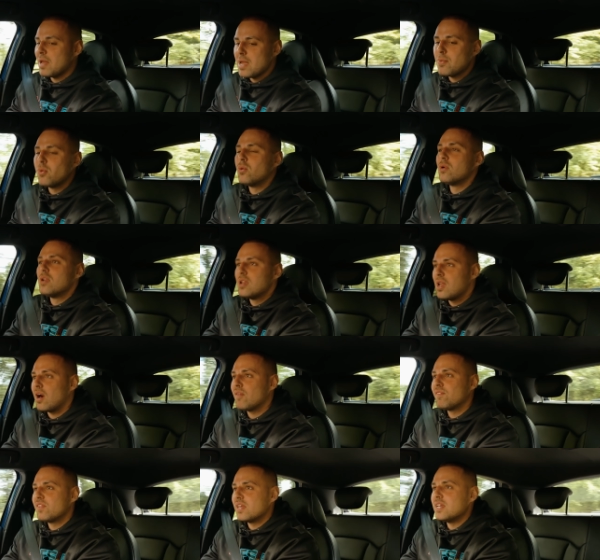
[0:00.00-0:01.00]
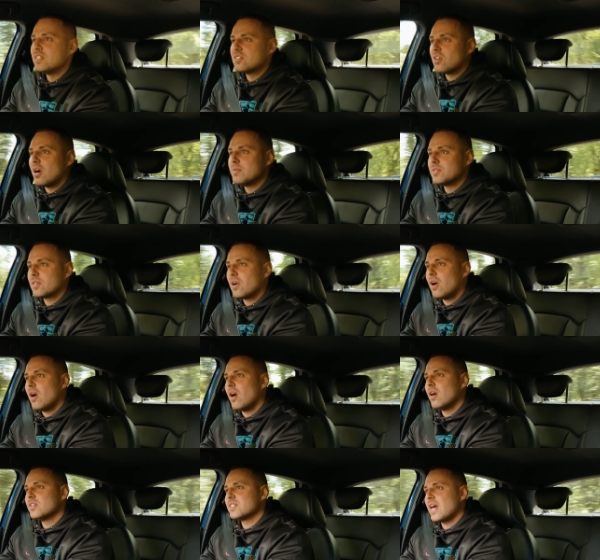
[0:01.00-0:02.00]
People love these types of
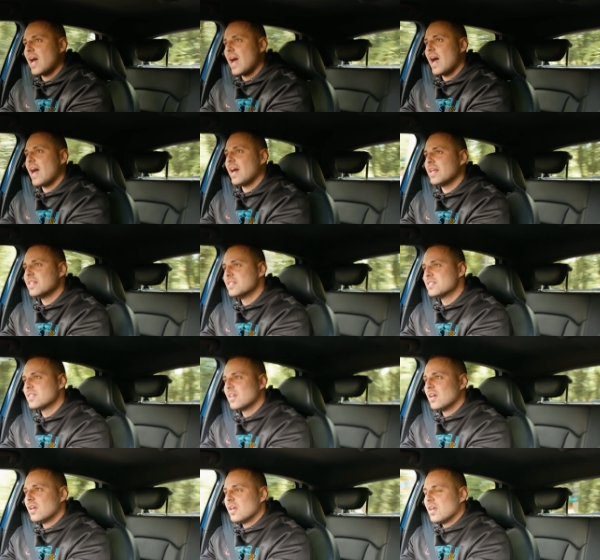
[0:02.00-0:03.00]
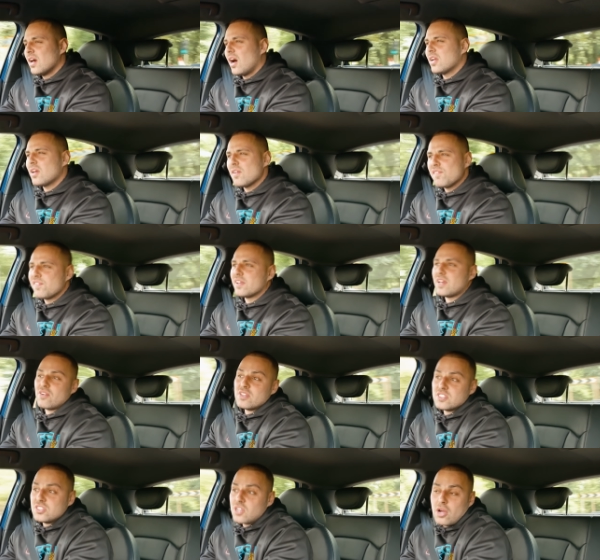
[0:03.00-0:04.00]
cars, and I don't think there
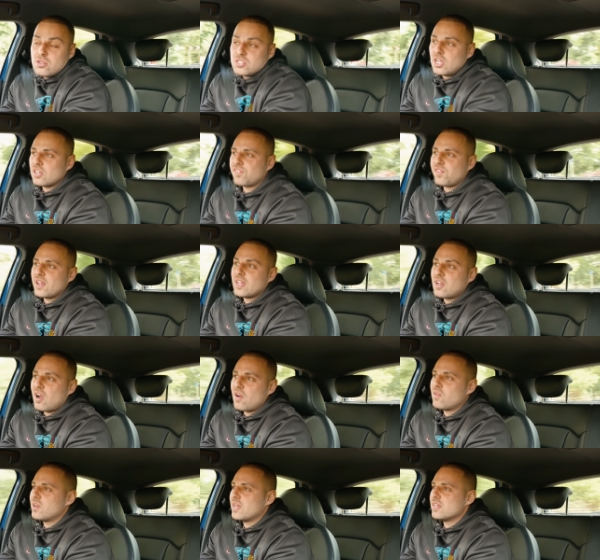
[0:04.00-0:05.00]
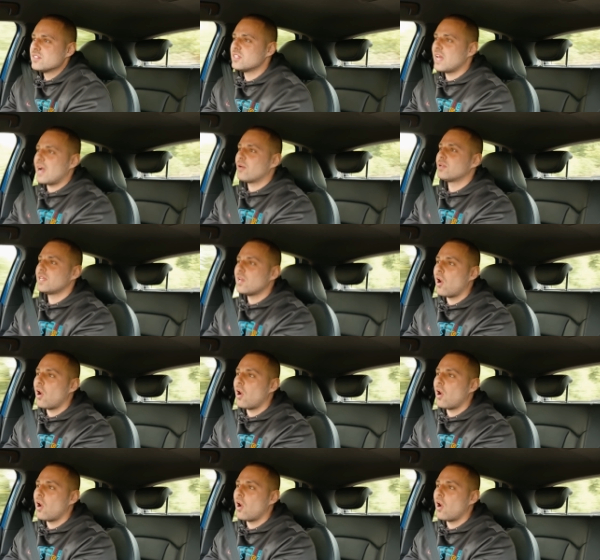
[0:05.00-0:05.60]
is no such thing currently as an Audi